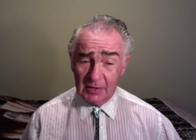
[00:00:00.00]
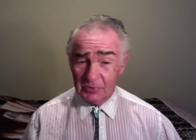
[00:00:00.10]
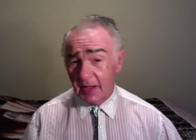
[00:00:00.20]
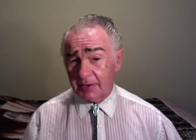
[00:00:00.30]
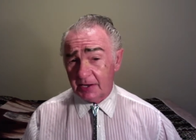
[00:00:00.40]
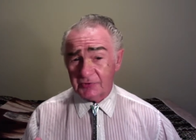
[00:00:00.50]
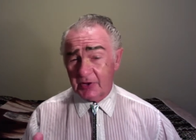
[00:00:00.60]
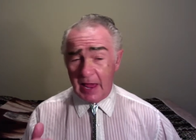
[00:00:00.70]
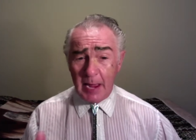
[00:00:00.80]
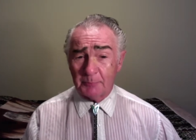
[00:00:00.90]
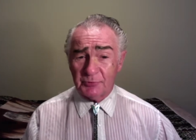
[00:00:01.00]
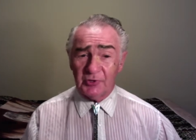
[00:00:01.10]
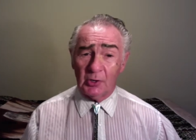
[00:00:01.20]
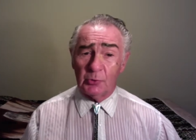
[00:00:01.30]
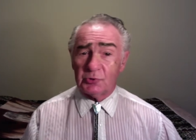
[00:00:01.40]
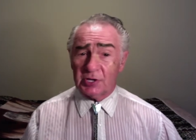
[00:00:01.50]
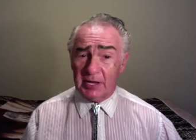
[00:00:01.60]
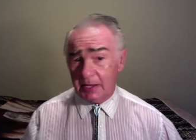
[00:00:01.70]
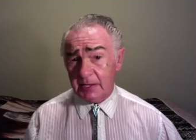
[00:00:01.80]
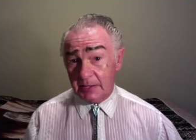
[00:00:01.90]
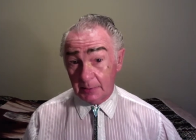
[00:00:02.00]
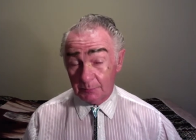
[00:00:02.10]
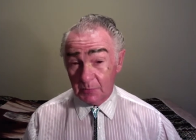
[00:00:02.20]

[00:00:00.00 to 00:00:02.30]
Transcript: That is an absolute key.